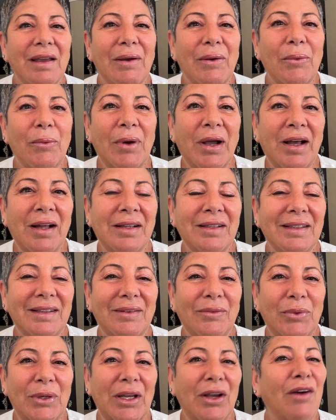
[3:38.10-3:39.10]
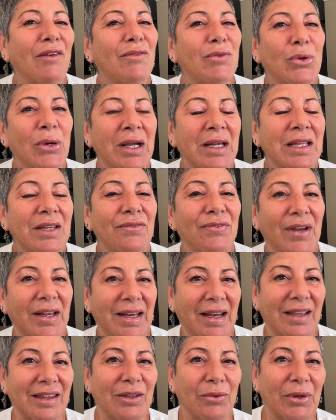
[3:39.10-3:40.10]
Well, we quickly find
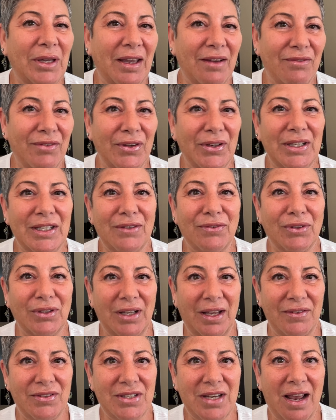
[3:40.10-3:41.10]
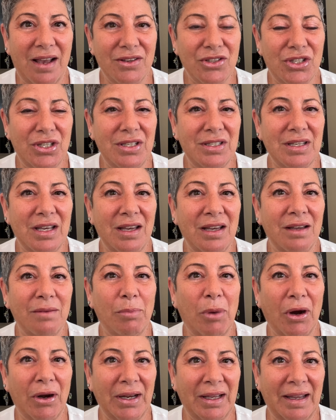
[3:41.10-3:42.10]
out that we have very different lifestyles. She's a
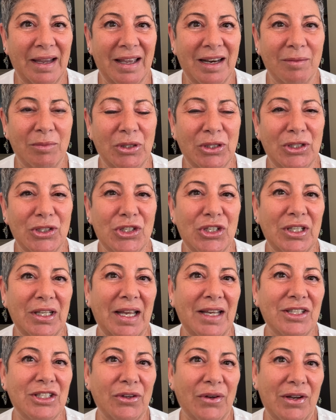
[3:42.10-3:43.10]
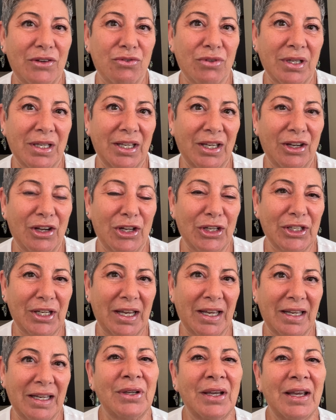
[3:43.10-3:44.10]
party animal. She likes to go out drinking all night.